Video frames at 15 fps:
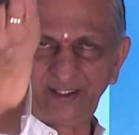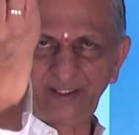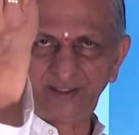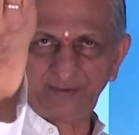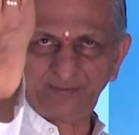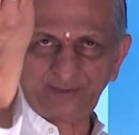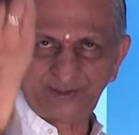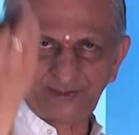and
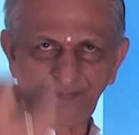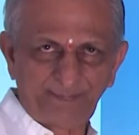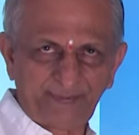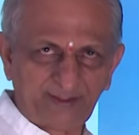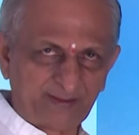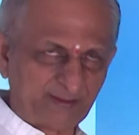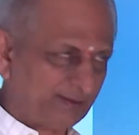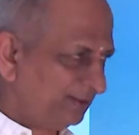
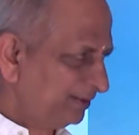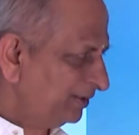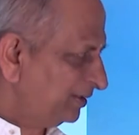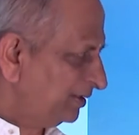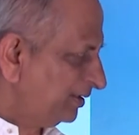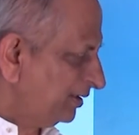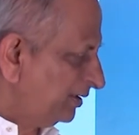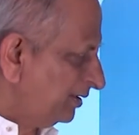worshipping,
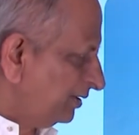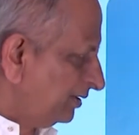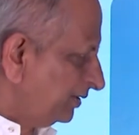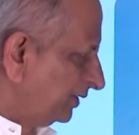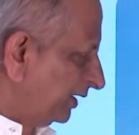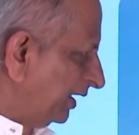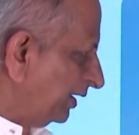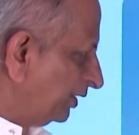
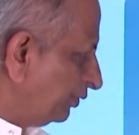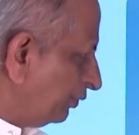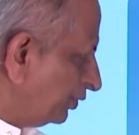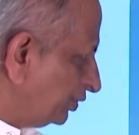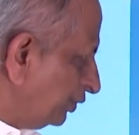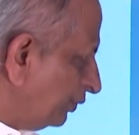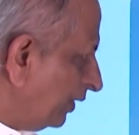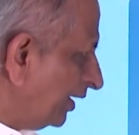telling you
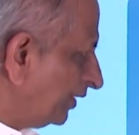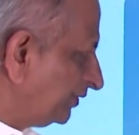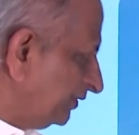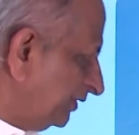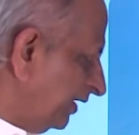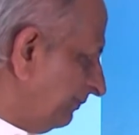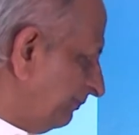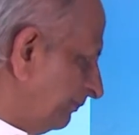Shiva's
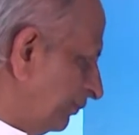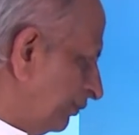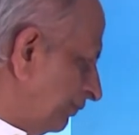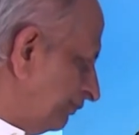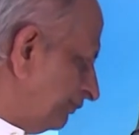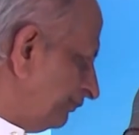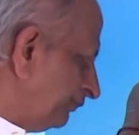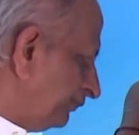name.
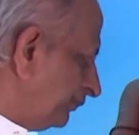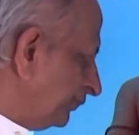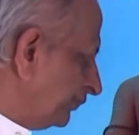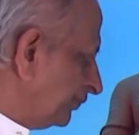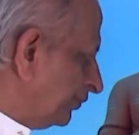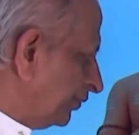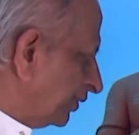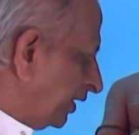
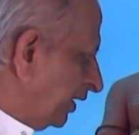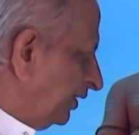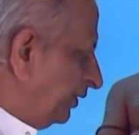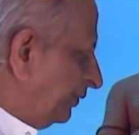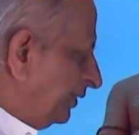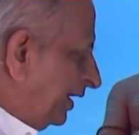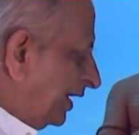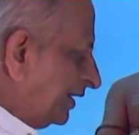Okay,
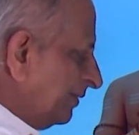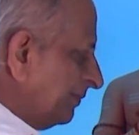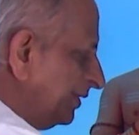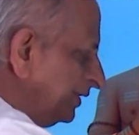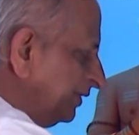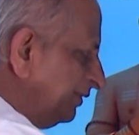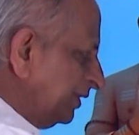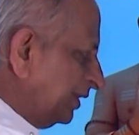even
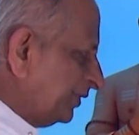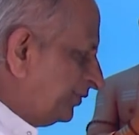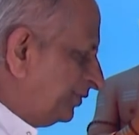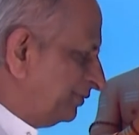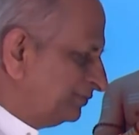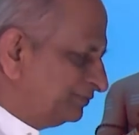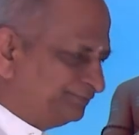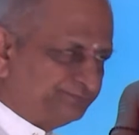Akkamadevi
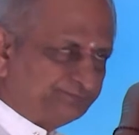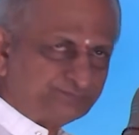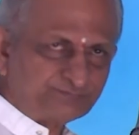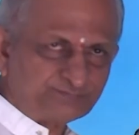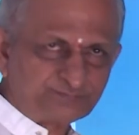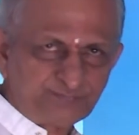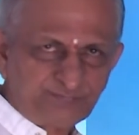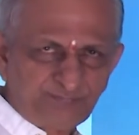also,
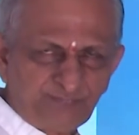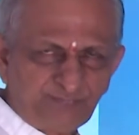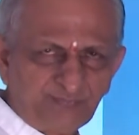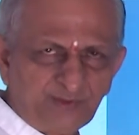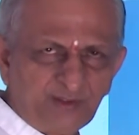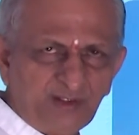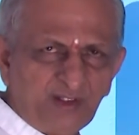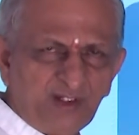
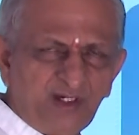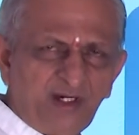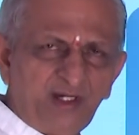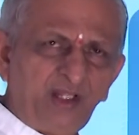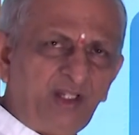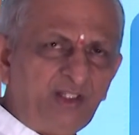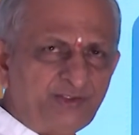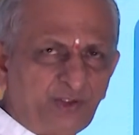and
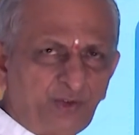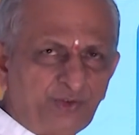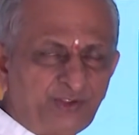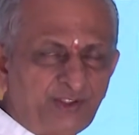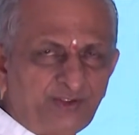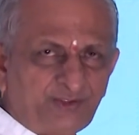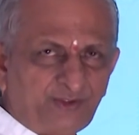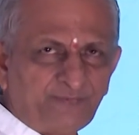all
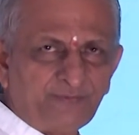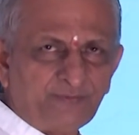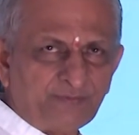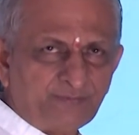thousands of